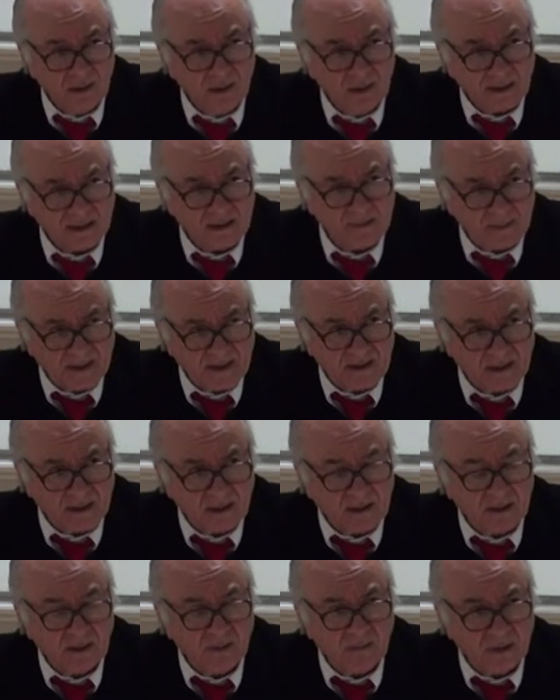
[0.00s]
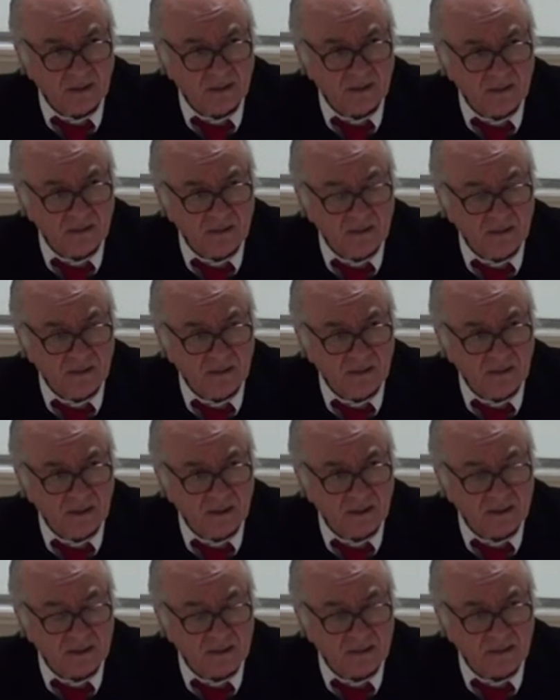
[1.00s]
That's basically what
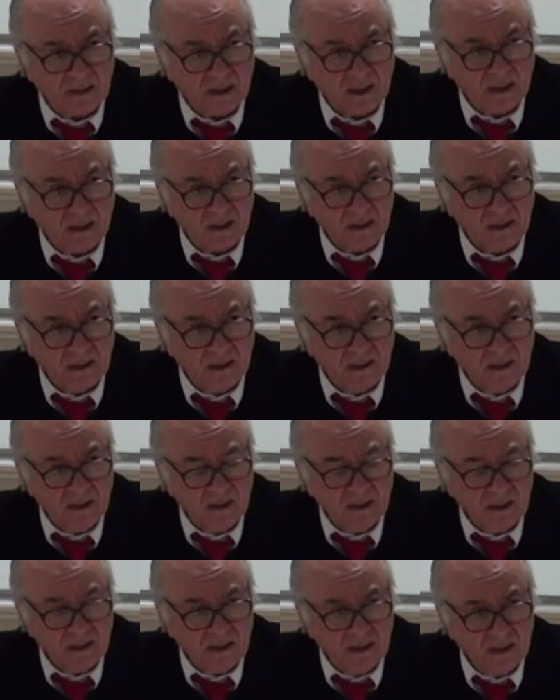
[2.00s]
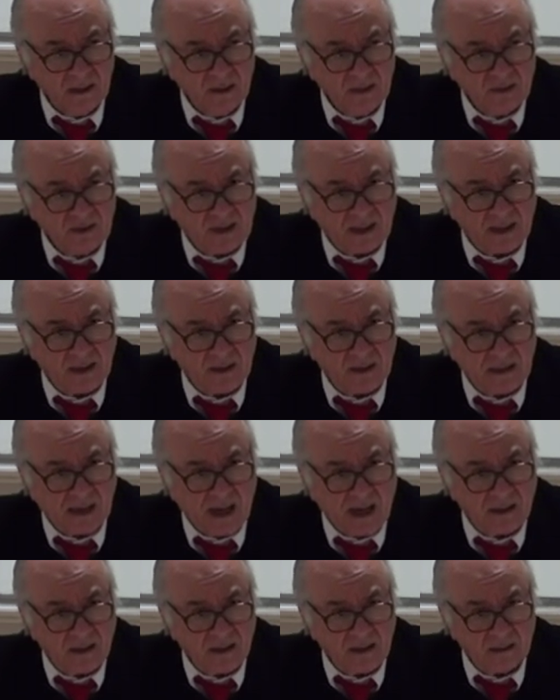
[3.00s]
this is there. Take the
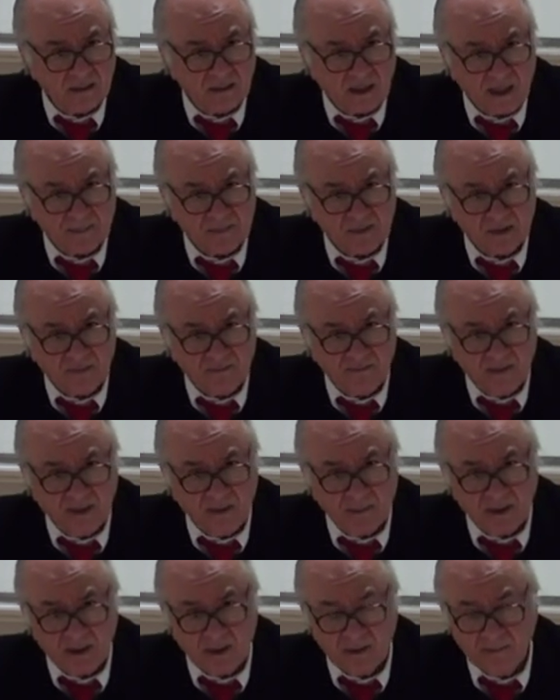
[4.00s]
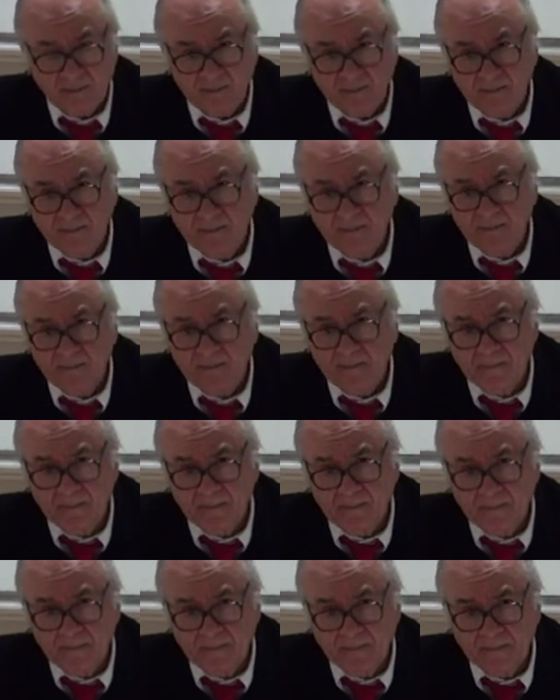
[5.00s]
ideal types of Weber.
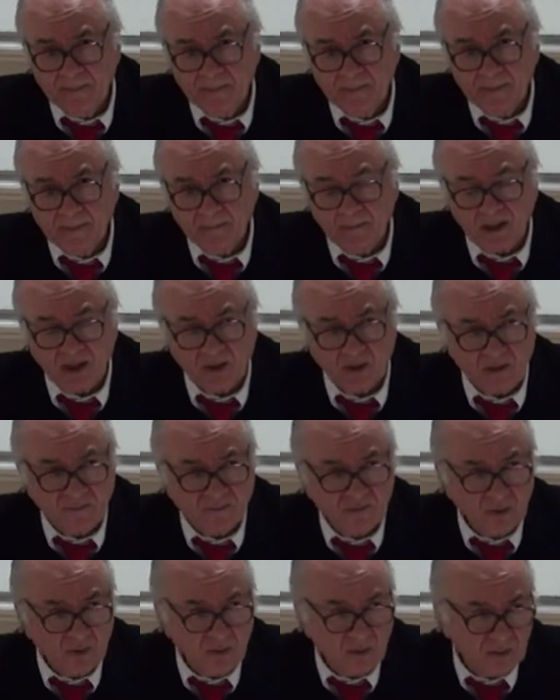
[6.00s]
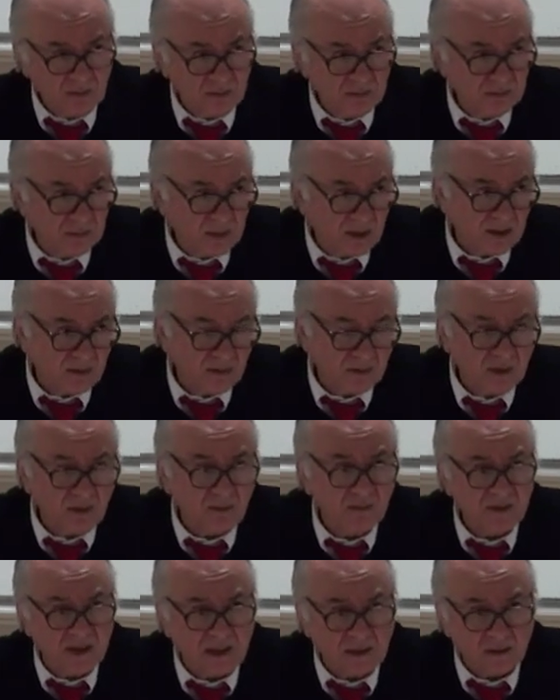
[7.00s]
Many of you I don't know,
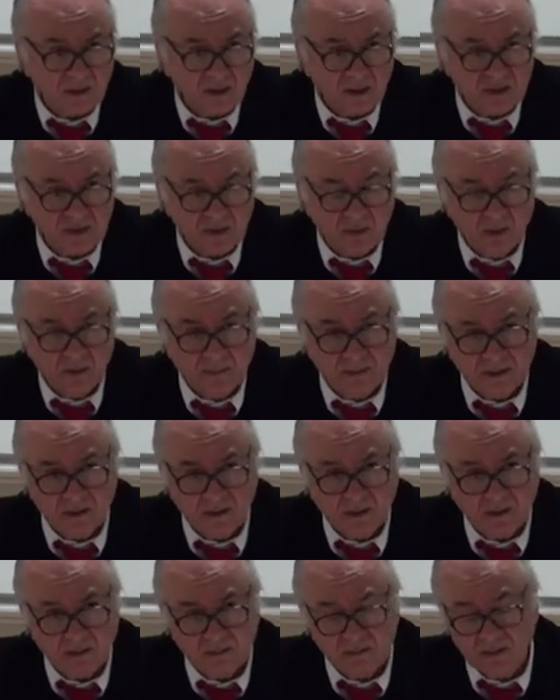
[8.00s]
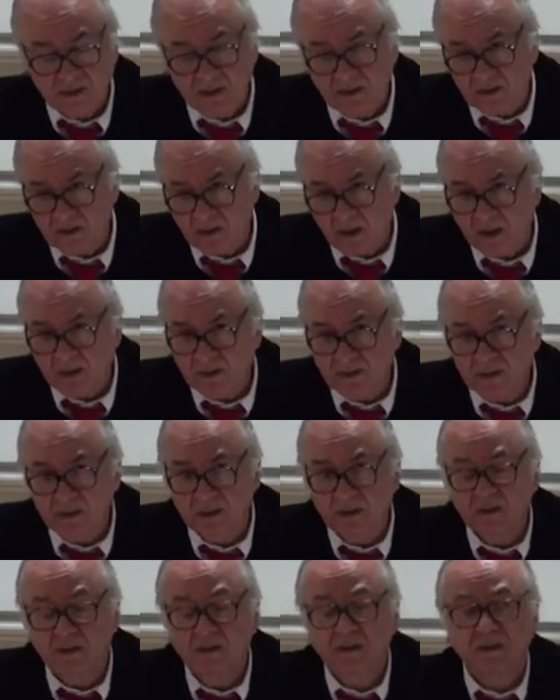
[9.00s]
we are at law school, but you know,
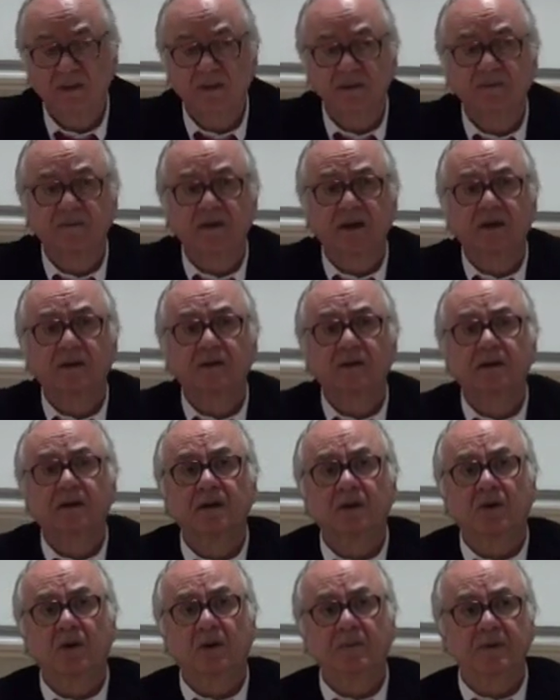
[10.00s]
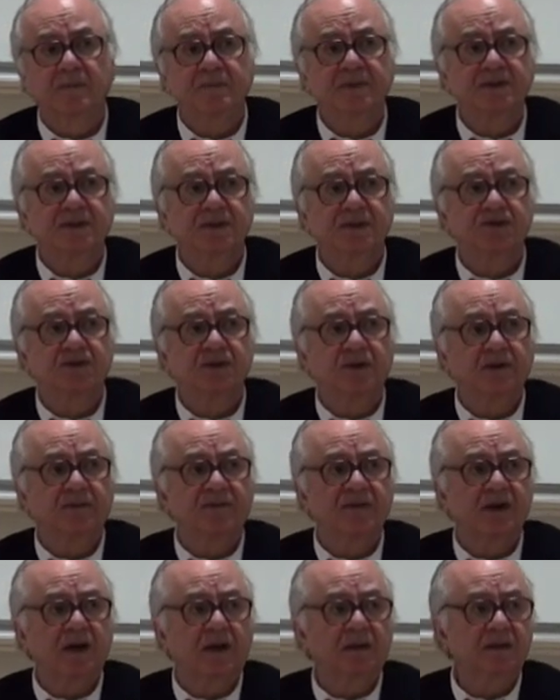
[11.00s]
sociology is very common procedure
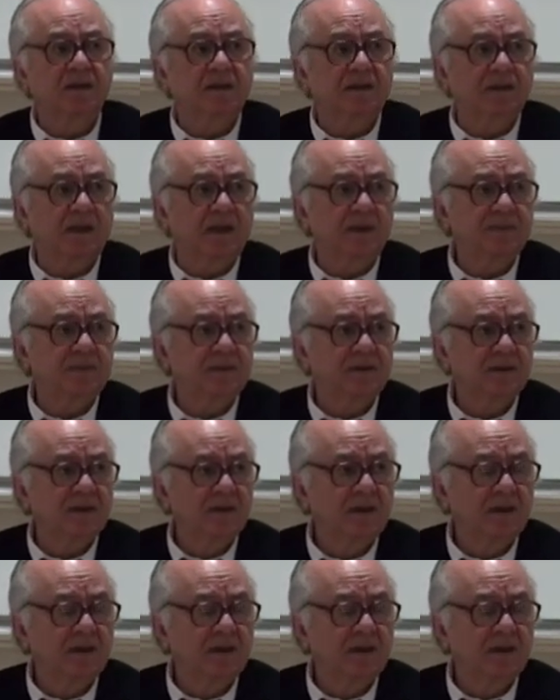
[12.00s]
of the ideal types.